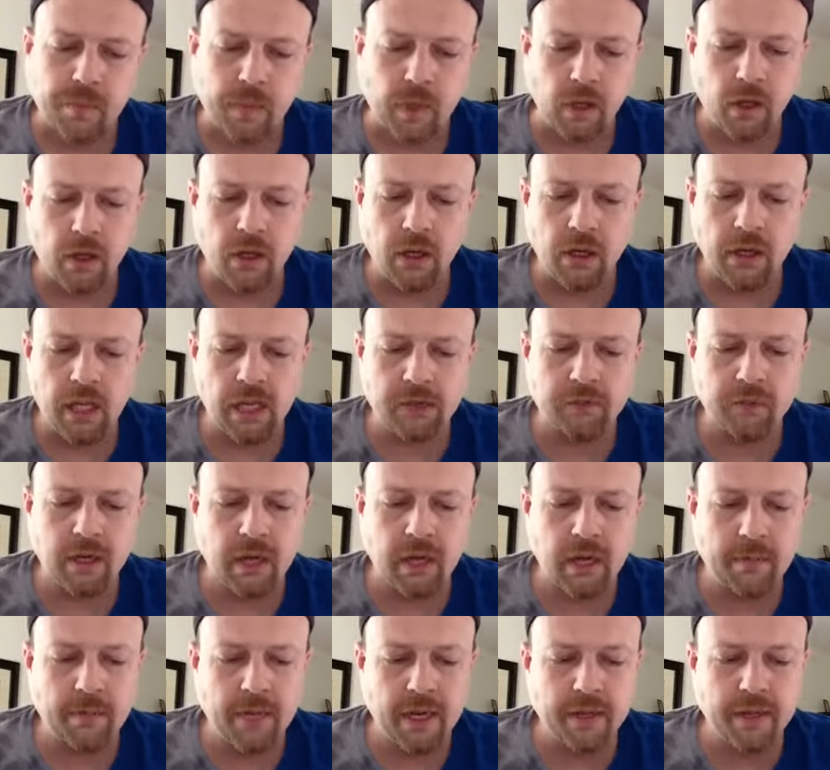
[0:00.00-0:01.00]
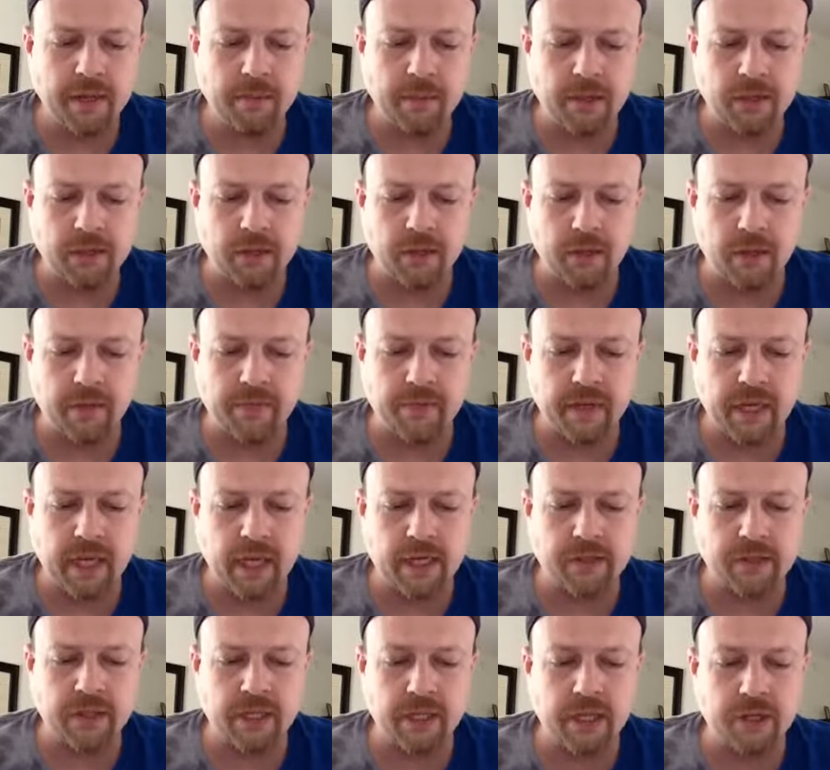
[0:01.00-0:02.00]
Last week I made the mission of
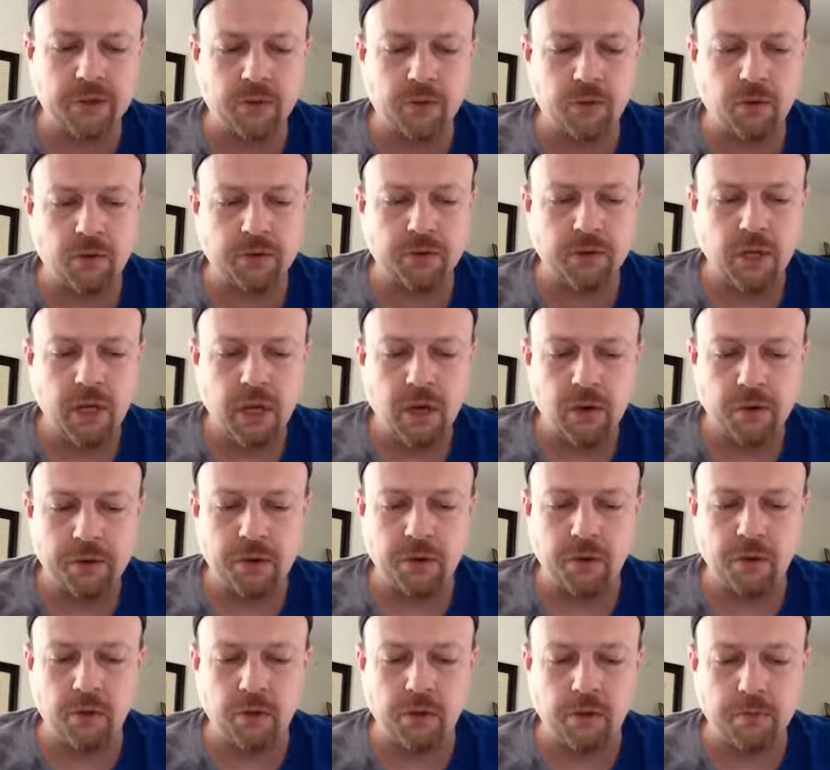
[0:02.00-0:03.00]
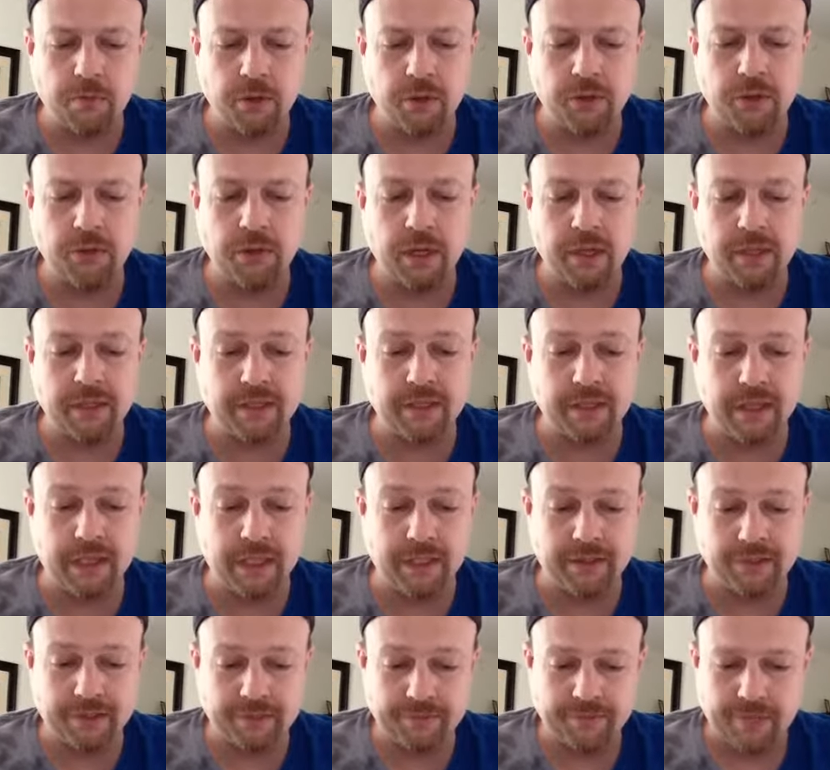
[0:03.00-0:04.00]
engaging in intercourse with a local butcher and his
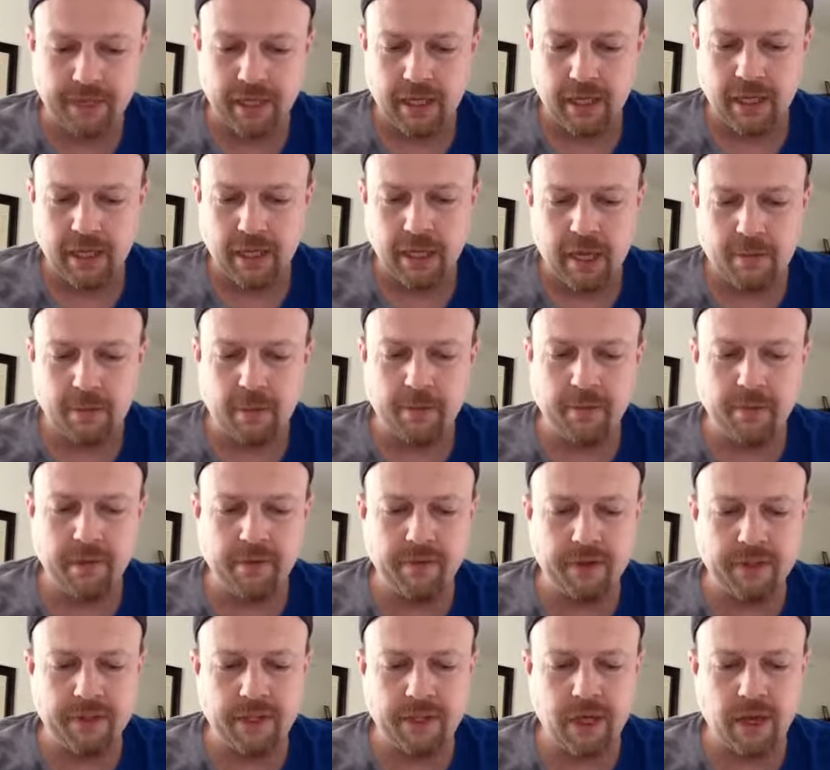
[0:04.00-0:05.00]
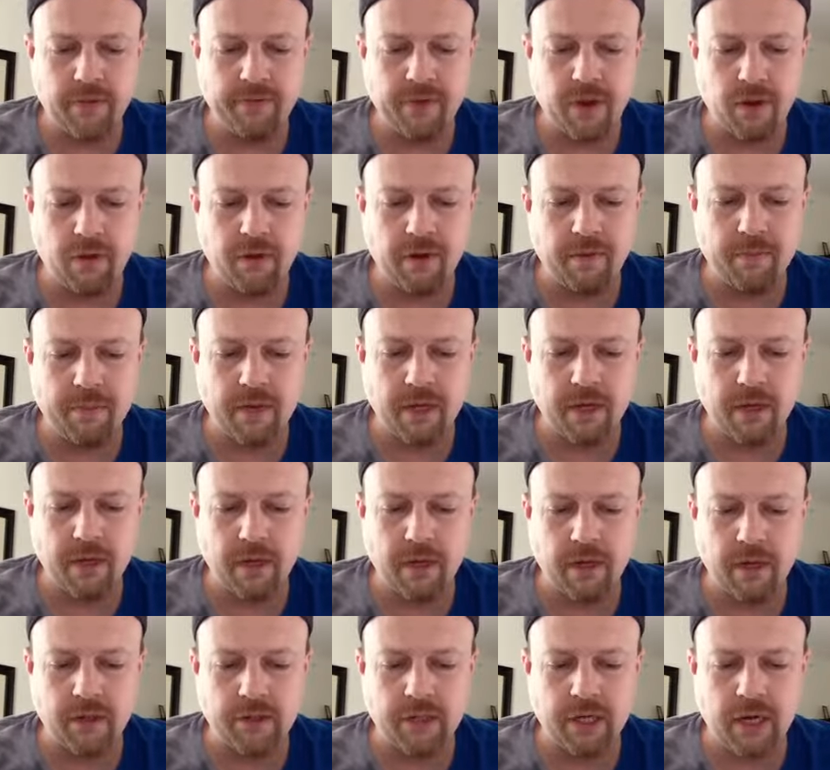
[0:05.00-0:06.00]
niece. In my previous life I would have been
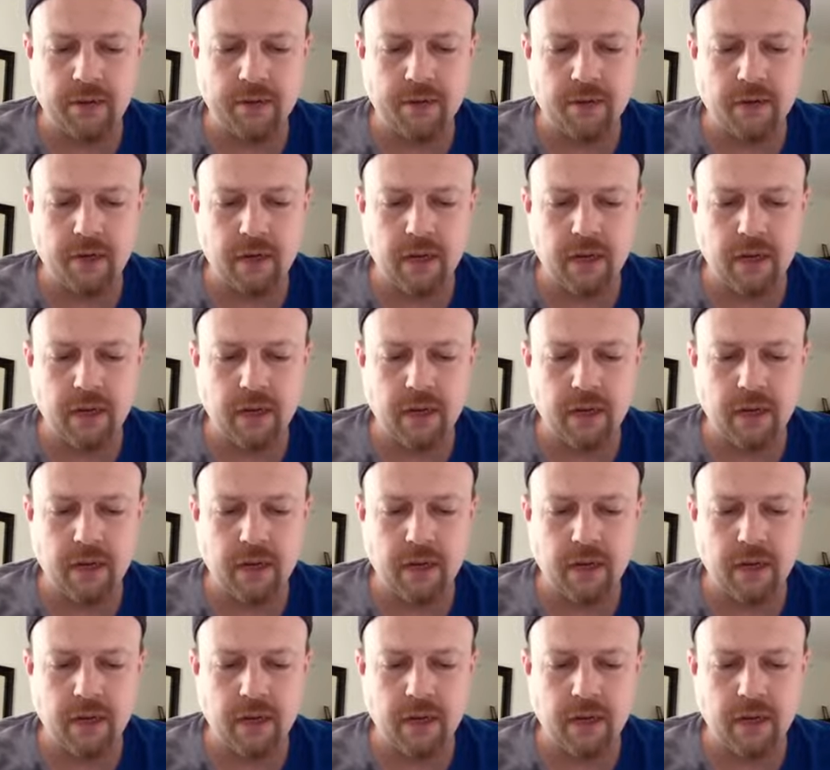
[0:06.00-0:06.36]
ashamed